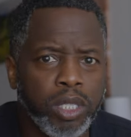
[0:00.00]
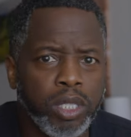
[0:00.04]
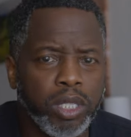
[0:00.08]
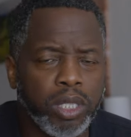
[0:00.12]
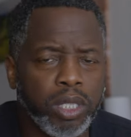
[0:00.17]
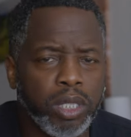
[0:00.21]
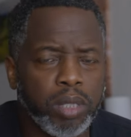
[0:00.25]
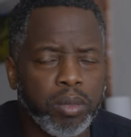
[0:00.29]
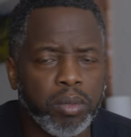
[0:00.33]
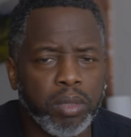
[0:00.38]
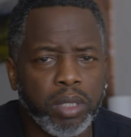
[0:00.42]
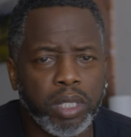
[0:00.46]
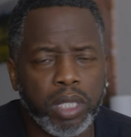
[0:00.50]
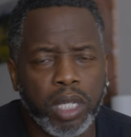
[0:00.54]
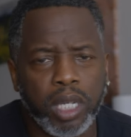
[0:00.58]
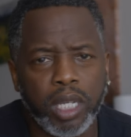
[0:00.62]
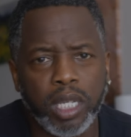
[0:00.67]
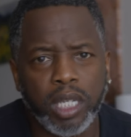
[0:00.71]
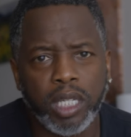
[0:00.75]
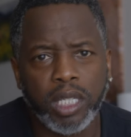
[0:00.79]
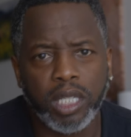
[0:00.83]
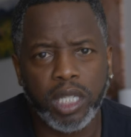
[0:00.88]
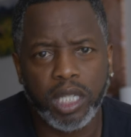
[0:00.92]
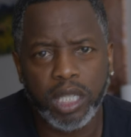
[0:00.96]
some of
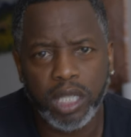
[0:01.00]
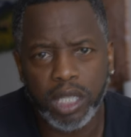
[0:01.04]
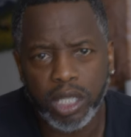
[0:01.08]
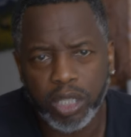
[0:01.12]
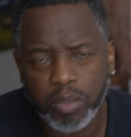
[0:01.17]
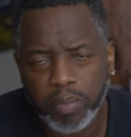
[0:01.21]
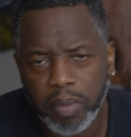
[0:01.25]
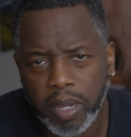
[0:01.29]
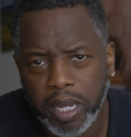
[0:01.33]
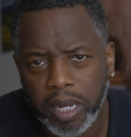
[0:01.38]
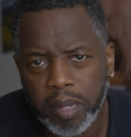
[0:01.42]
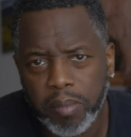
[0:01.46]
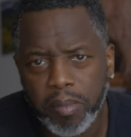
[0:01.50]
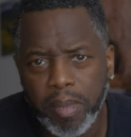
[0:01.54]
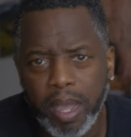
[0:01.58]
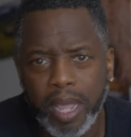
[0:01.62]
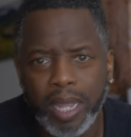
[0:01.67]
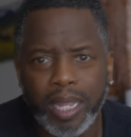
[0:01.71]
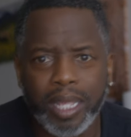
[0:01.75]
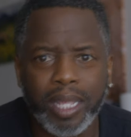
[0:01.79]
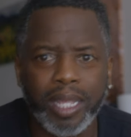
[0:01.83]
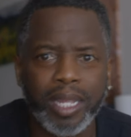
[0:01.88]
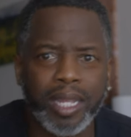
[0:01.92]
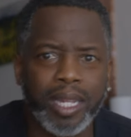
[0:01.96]
the indigenous
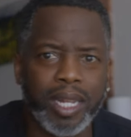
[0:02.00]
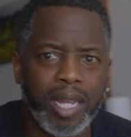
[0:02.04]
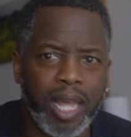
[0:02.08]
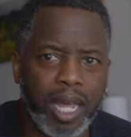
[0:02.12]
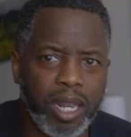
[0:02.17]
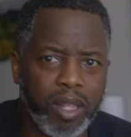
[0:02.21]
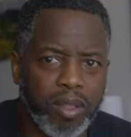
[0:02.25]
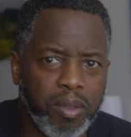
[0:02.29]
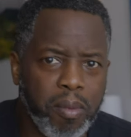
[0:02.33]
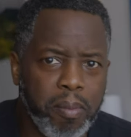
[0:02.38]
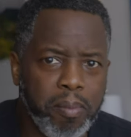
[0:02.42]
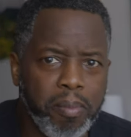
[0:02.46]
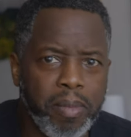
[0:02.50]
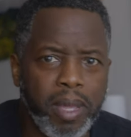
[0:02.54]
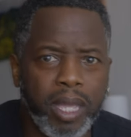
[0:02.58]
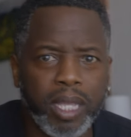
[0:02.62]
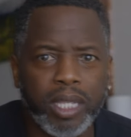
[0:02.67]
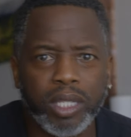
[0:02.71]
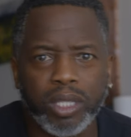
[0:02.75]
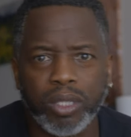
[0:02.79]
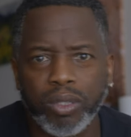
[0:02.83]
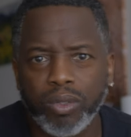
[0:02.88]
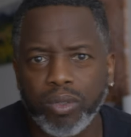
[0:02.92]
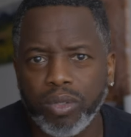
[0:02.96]
Panamanian, and a lot of the
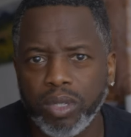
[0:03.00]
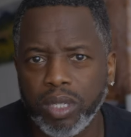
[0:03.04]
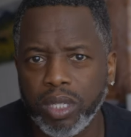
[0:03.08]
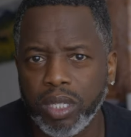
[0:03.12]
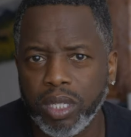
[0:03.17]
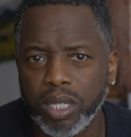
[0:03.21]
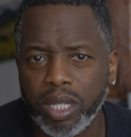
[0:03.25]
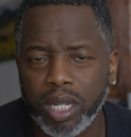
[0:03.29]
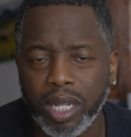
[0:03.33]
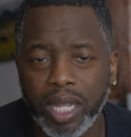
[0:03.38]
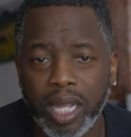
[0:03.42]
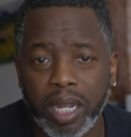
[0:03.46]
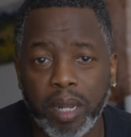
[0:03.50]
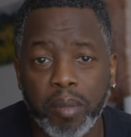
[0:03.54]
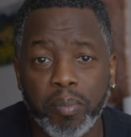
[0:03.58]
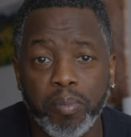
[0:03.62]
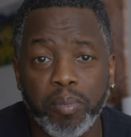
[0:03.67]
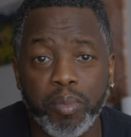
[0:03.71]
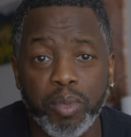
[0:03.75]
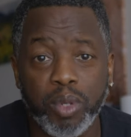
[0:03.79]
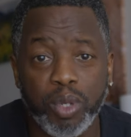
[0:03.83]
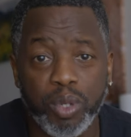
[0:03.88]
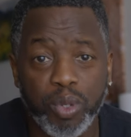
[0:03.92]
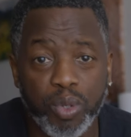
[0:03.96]
mix. So you get a lot
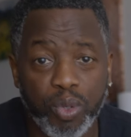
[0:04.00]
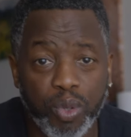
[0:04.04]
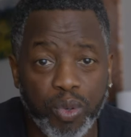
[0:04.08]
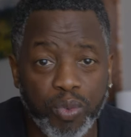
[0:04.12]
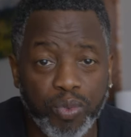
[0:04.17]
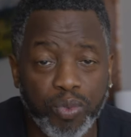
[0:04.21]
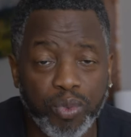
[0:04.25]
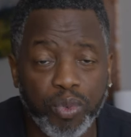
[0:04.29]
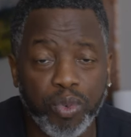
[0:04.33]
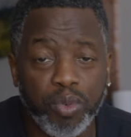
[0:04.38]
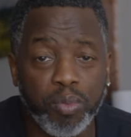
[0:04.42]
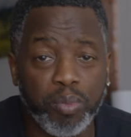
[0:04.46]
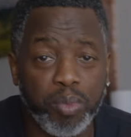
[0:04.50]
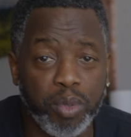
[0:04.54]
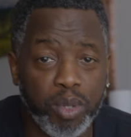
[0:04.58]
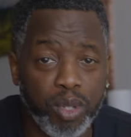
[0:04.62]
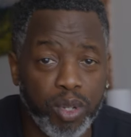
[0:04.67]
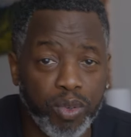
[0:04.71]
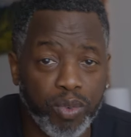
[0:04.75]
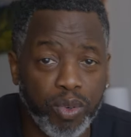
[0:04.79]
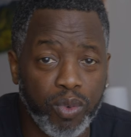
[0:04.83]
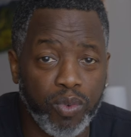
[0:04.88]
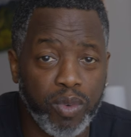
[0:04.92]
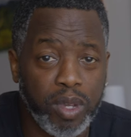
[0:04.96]
of beautiful,
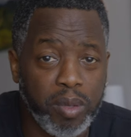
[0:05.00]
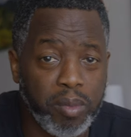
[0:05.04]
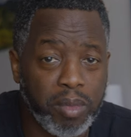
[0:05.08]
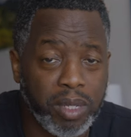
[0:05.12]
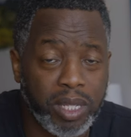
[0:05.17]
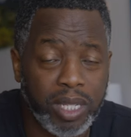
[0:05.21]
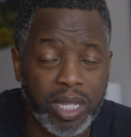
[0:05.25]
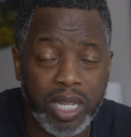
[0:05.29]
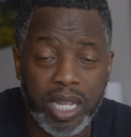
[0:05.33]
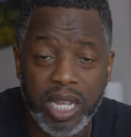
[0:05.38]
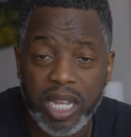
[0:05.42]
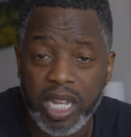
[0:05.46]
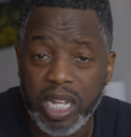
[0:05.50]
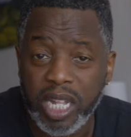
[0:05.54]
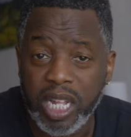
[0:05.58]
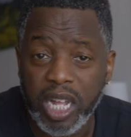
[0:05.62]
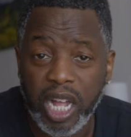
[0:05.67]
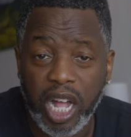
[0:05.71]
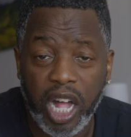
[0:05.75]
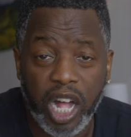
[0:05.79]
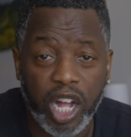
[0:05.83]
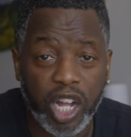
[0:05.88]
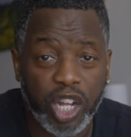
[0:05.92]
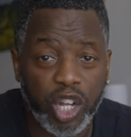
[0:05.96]
beautiful women.
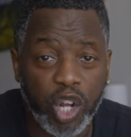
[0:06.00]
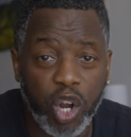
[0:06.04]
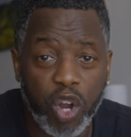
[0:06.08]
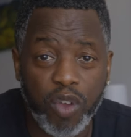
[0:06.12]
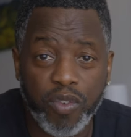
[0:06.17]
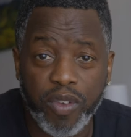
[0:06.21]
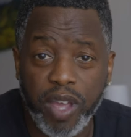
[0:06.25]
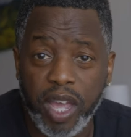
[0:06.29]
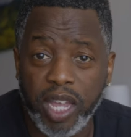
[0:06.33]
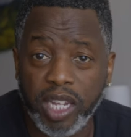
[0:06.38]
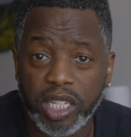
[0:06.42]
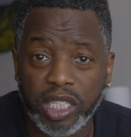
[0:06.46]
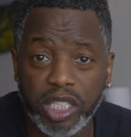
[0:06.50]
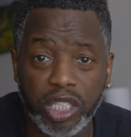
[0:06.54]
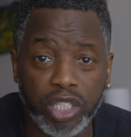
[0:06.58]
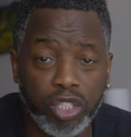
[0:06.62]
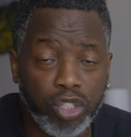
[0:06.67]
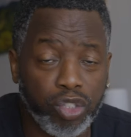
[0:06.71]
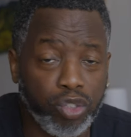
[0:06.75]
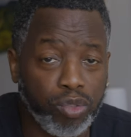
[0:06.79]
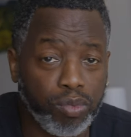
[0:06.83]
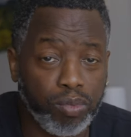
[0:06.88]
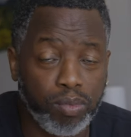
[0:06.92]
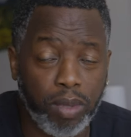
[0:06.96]

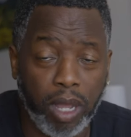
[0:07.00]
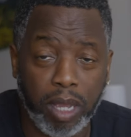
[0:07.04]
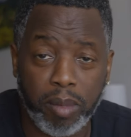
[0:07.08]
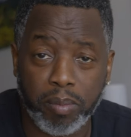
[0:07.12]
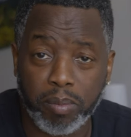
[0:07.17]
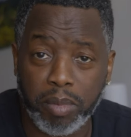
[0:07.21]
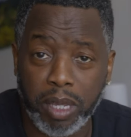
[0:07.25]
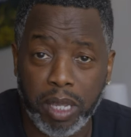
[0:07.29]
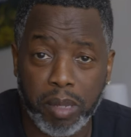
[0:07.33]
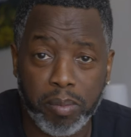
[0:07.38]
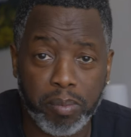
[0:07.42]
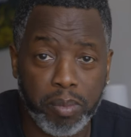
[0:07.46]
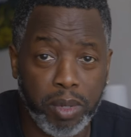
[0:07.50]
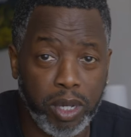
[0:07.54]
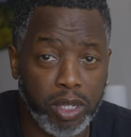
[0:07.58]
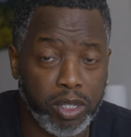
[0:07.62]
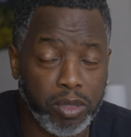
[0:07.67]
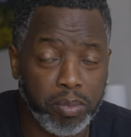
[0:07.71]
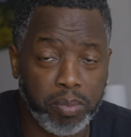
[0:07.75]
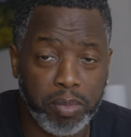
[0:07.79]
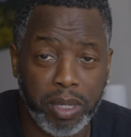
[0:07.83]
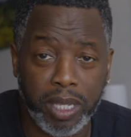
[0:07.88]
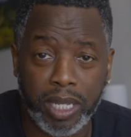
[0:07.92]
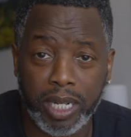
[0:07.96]
Curvaceous, like big
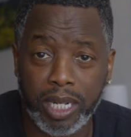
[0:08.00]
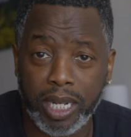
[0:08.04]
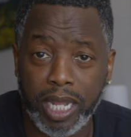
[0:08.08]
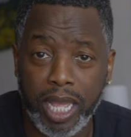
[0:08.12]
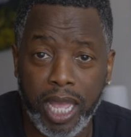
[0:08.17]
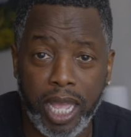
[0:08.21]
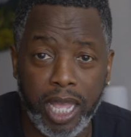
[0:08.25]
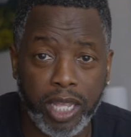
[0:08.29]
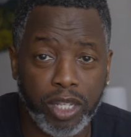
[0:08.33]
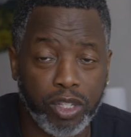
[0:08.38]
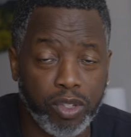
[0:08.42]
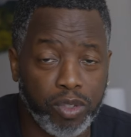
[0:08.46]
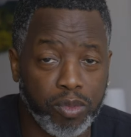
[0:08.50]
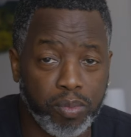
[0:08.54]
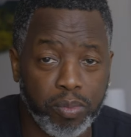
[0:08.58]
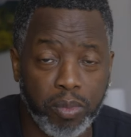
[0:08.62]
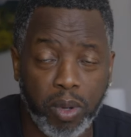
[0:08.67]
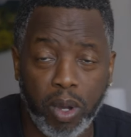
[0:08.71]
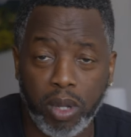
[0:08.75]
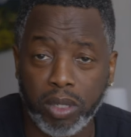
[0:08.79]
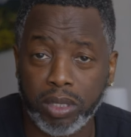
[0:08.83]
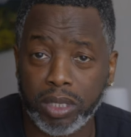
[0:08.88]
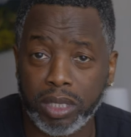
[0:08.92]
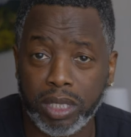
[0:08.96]
butts, big legs,
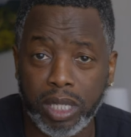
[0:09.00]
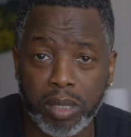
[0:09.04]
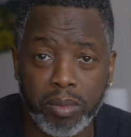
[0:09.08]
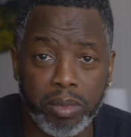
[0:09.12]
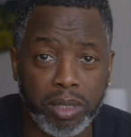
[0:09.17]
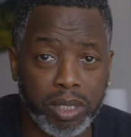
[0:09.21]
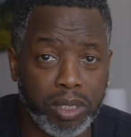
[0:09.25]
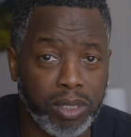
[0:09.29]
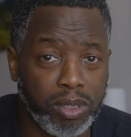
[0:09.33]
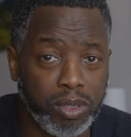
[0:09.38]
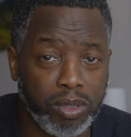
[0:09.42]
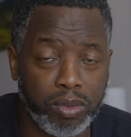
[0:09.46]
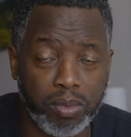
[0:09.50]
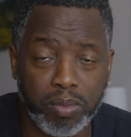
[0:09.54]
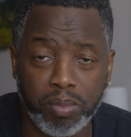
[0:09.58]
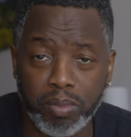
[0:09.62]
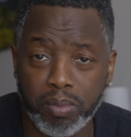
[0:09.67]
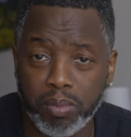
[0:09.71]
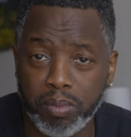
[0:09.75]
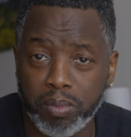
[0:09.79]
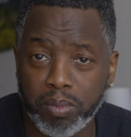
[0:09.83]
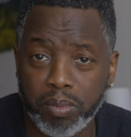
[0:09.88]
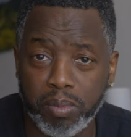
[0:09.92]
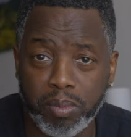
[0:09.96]
small stomachs,
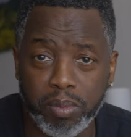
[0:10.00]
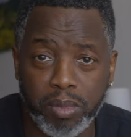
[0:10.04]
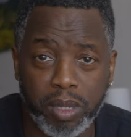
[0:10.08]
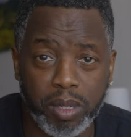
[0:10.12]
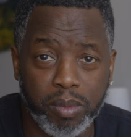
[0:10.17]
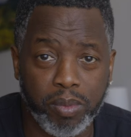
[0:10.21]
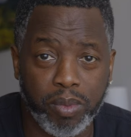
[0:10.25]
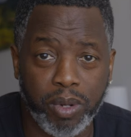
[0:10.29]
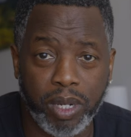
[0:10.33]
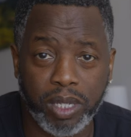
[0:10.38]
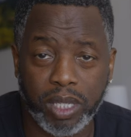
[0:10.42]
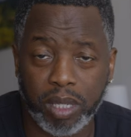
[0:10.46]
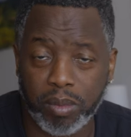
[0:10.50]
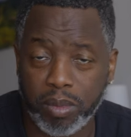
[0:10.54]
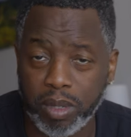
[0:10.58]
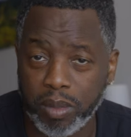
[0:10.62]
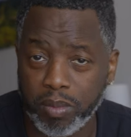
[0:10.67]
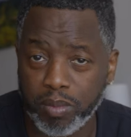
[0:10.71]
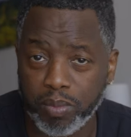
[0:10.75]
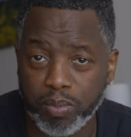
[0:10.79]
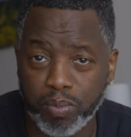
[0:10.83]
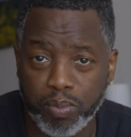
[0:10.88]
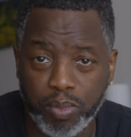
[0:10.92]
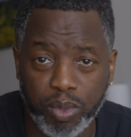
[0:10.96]
big breasts, I
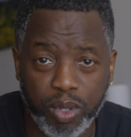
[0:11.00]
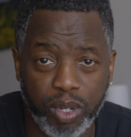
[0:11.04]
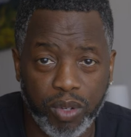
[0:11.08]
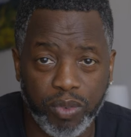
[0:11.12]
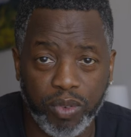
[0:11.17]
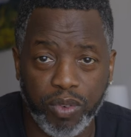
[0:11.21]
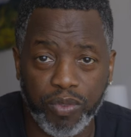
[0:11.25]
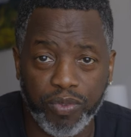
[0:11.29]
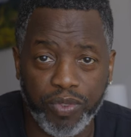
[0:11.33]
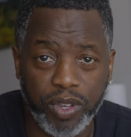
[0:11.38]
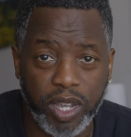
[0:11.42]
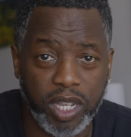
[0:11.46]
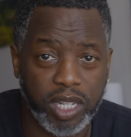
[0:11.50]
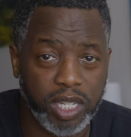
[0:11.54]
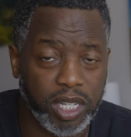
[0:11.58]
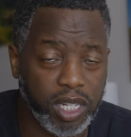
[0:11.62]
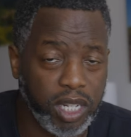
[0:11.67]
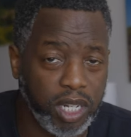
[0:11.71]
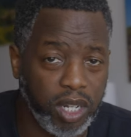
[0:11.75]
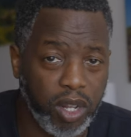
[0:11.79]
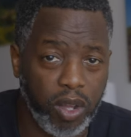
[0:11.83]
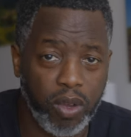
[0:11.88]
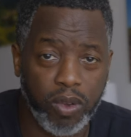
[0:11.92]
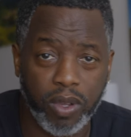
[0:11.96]
mean, beautiful
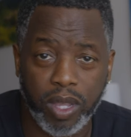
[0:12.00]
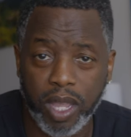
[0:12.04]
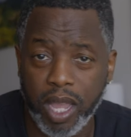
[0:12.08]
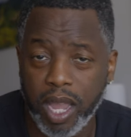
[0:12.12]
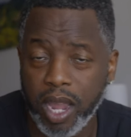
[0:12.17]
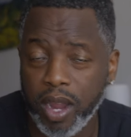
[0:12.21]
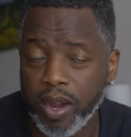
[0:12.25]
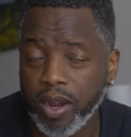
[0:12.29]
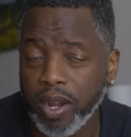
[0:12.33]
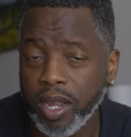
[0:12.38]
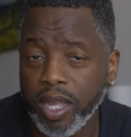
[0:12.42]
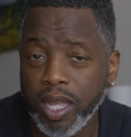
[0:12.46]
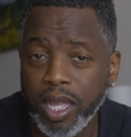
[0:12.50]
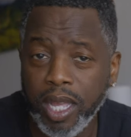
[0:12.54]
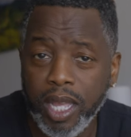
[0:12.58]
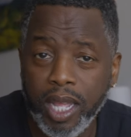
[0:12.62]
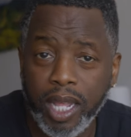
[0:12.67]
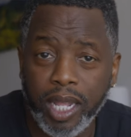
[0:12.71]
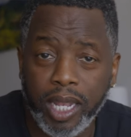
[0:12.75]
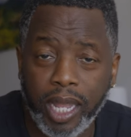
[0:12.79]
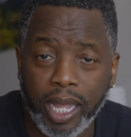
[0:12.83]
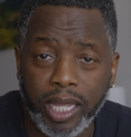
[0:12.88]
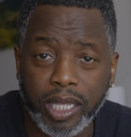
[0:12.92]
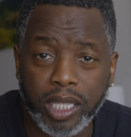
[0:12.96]
faces, long hair.
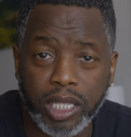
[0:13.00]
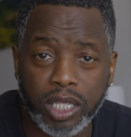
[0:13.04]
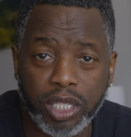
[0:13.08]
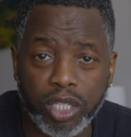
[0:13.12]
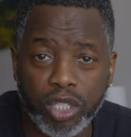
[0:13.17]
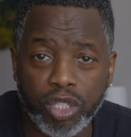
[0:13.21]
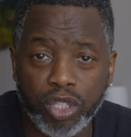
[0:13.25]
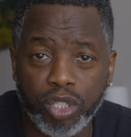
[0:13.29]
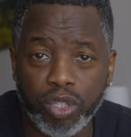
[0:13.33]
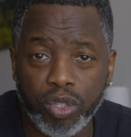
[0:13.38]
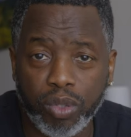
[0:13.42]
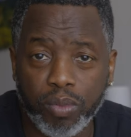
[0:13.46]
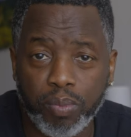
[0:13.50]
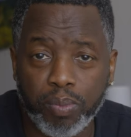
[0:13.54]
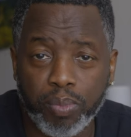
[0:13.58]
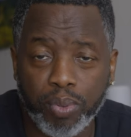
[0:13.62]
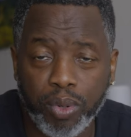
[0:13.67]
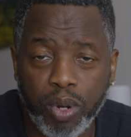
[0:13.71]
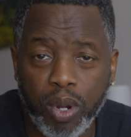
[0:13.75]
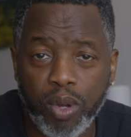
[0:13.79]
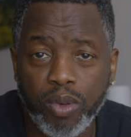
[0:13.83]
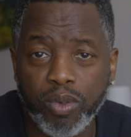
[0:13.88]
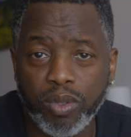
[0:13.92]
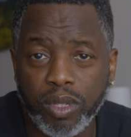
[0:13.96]
Like, this is the
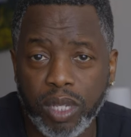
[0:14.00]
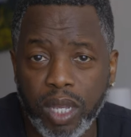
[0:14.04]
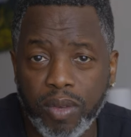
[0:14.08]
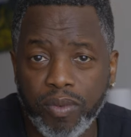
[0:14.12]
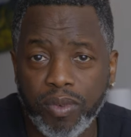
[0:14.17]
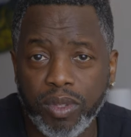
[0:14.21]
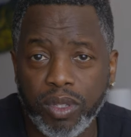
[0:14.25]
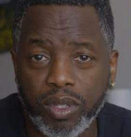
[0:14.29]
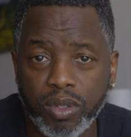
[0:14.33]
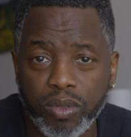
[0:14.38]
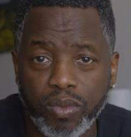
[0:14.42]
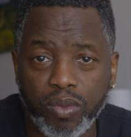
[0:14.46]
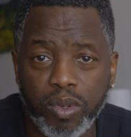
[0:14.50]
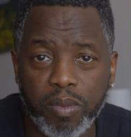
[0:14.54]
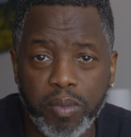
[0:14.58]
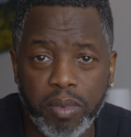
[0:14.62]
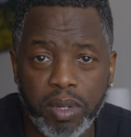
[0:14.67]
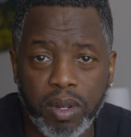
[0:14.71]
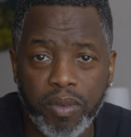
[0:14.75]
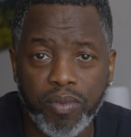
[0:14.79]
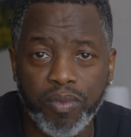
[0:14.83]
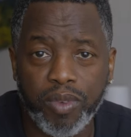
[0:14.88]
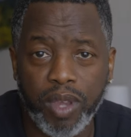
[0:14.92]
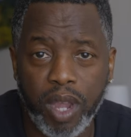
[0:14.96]
pros of it.
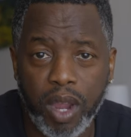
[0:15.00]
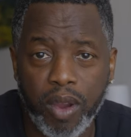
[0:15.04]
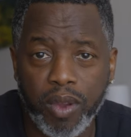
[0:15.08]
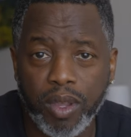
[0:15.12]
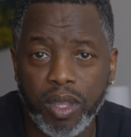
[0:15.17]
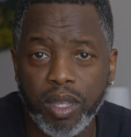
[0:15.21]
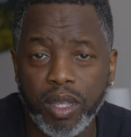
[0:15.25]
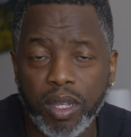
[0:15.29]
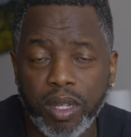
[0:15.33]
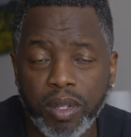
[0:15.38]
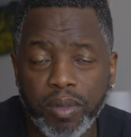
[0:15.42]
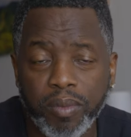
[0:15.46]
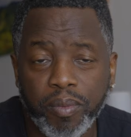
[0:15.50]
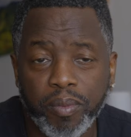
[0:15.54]
Women are very,